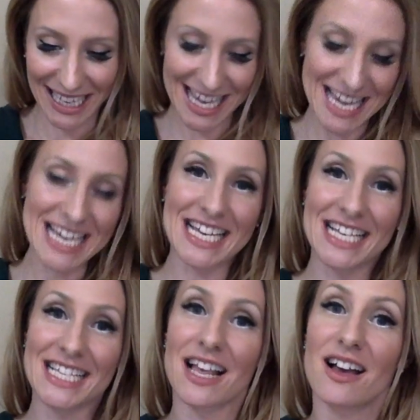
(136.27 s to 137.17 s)

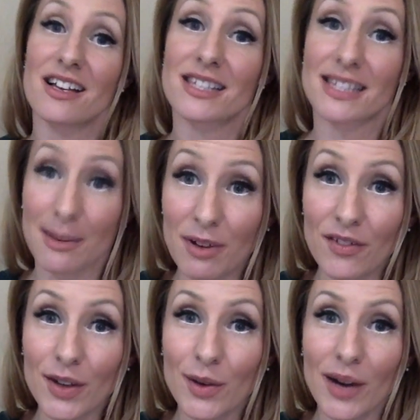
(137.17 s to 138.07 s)
is some of
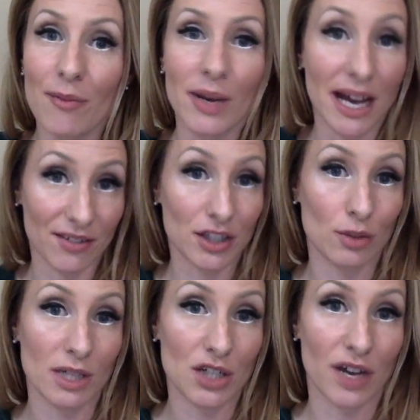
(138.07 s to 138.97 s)
you have been having
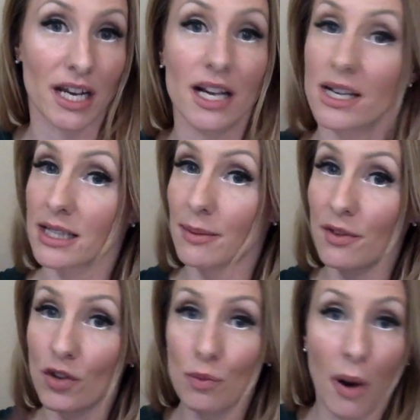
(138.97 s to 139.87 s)
too much fun. Some
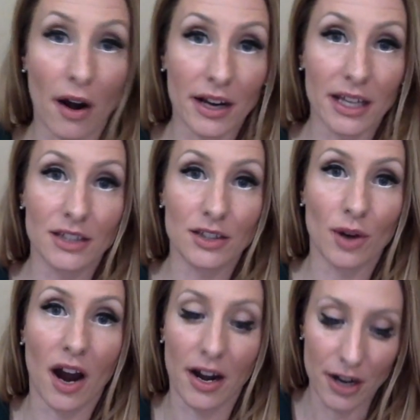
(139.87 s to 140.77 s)
of you partying too
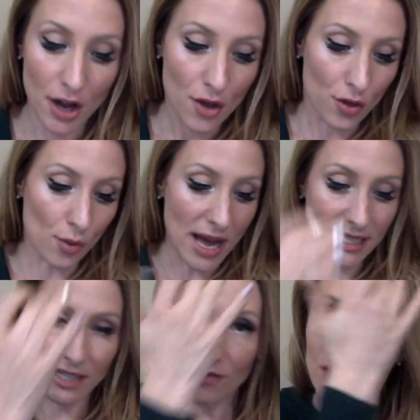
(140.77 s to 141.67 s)
hard. The
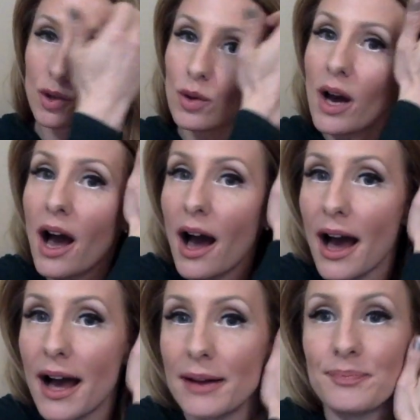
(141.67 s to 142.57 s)
rest of you,
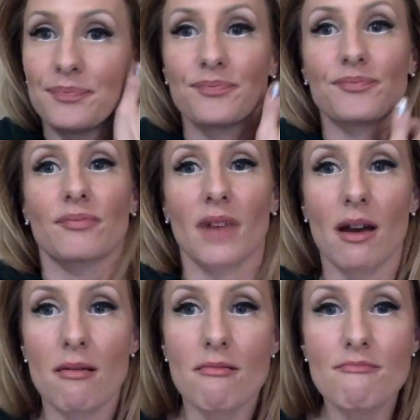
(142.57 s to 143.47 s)
um,
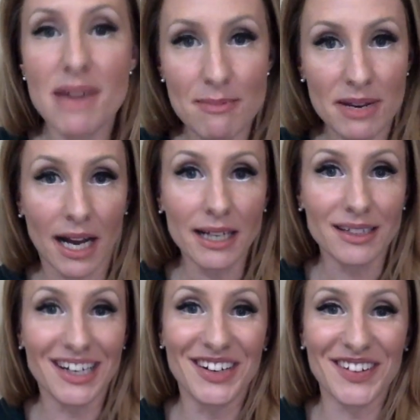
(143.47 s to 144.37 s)
maybe not,
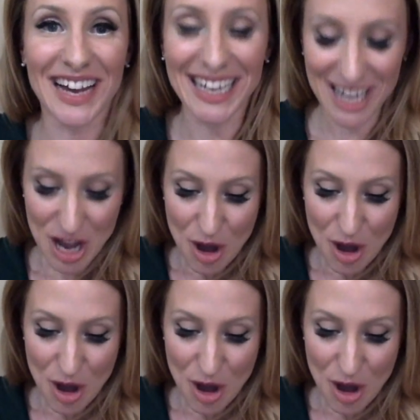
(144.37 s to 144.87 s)
right?